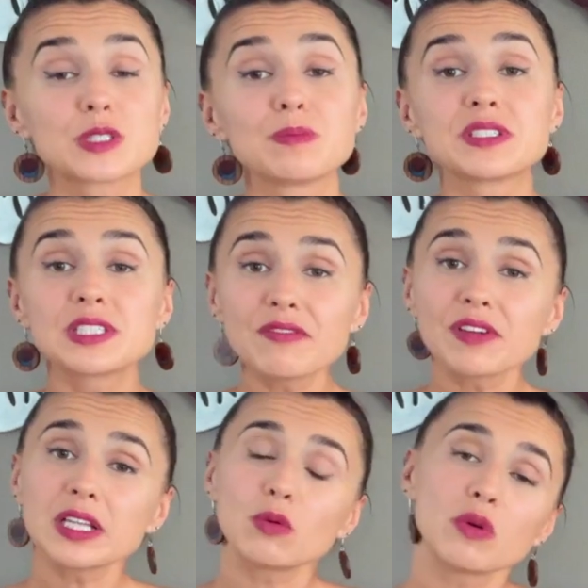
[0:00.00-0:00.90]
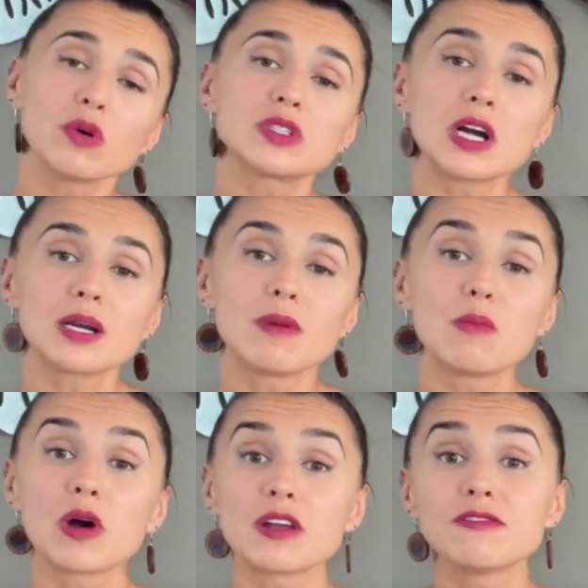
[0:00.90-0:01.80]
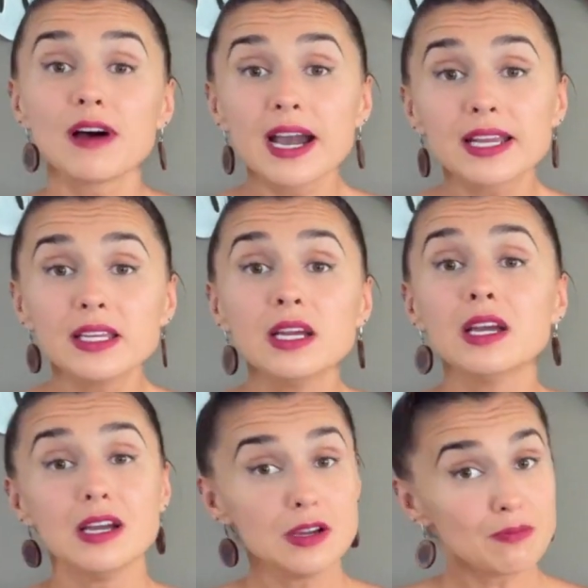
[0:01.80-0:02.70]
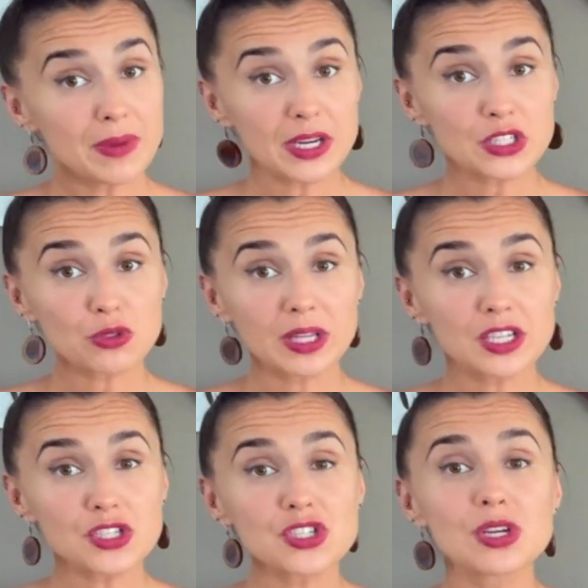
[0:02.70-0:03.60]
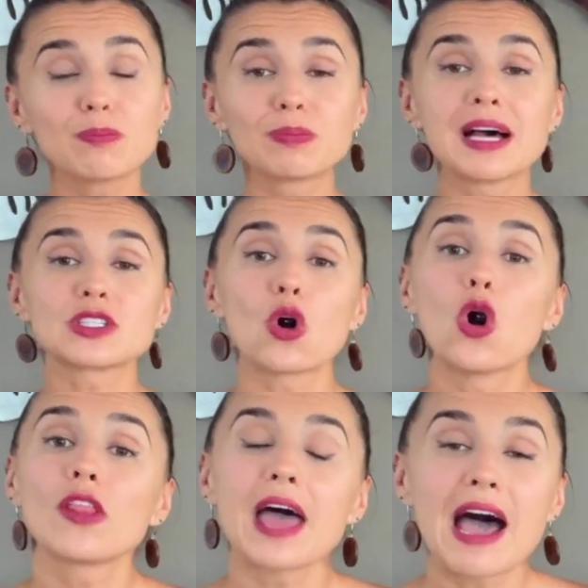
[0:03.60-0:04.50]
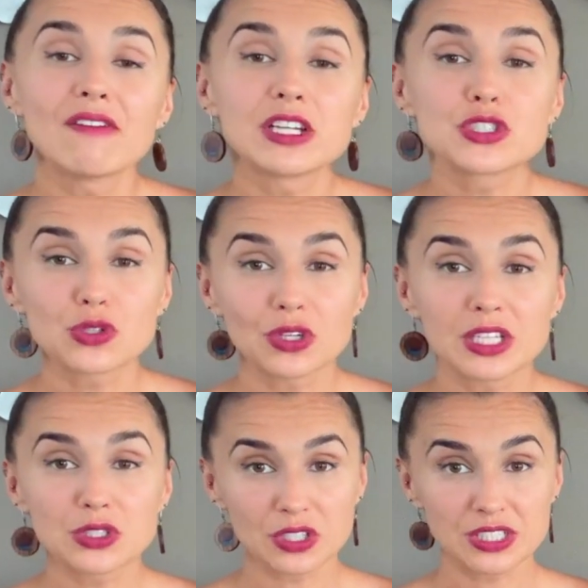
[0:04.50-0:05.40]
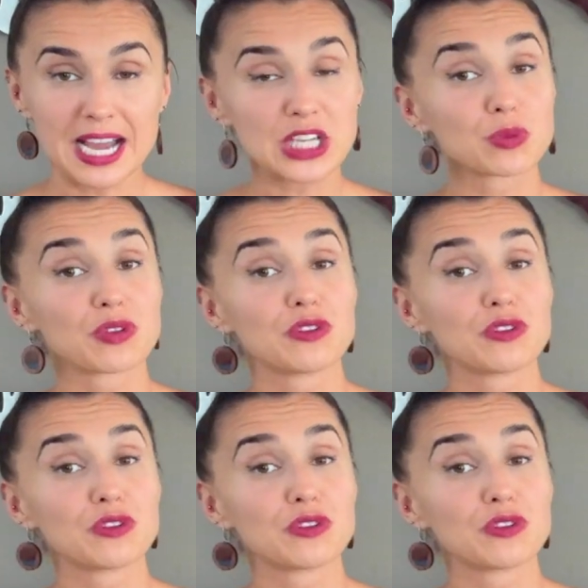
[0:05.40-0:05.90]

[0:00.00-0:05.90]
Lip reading: Specifically, we will talk about bona fide marriage relationship, plus all the evidence you need to attach with